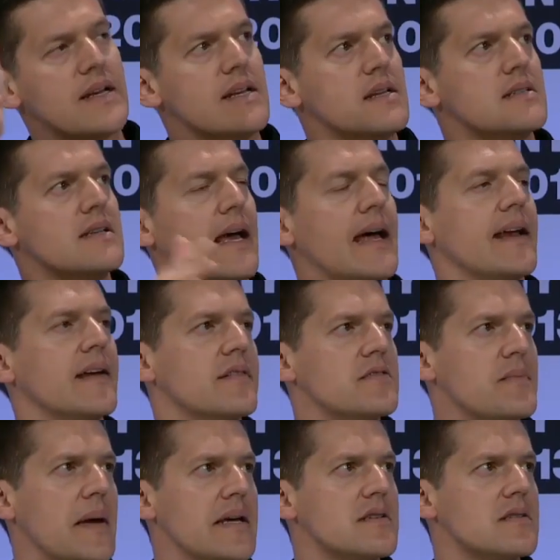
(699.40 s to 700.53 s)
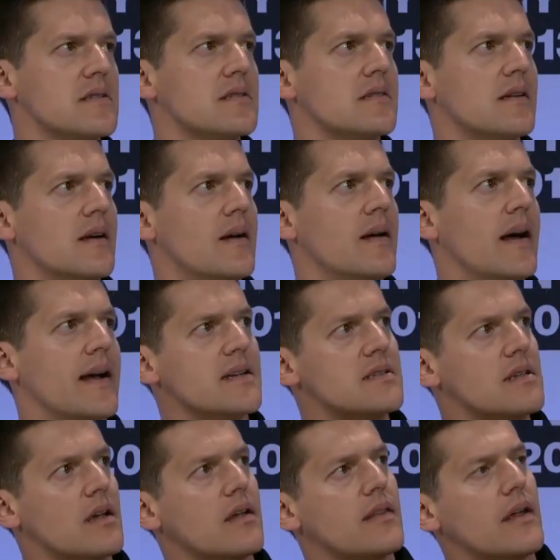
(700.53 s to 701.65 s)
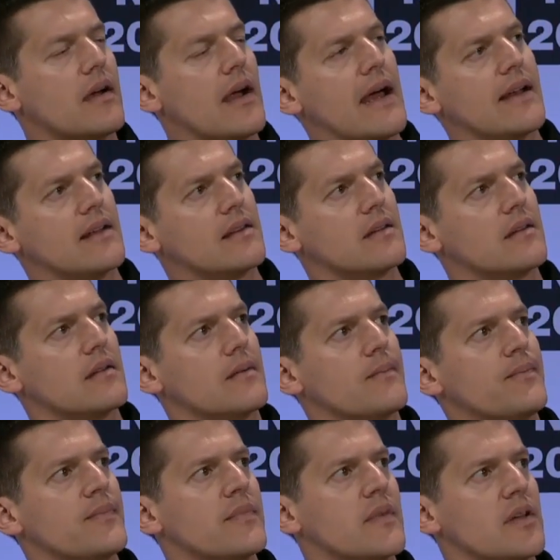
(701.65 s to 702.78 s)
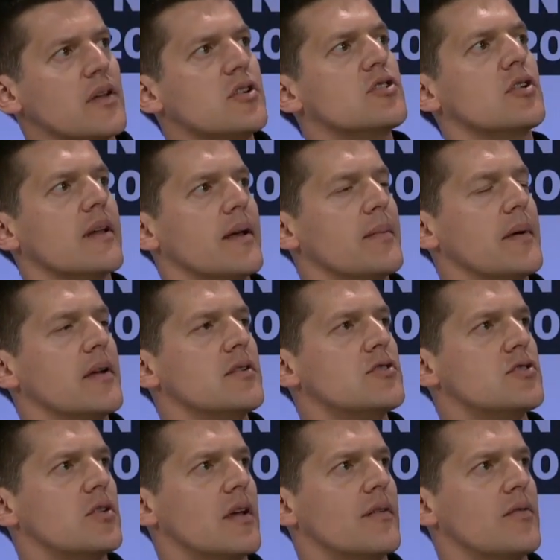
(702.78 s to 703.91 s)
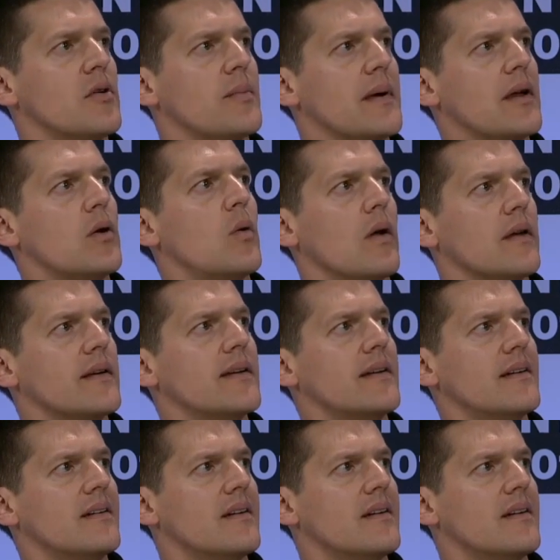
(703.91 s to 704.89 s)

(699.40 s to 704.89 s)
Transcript: D scanning of spaces. I guess here they're adding the, the digital image to give you a better quality.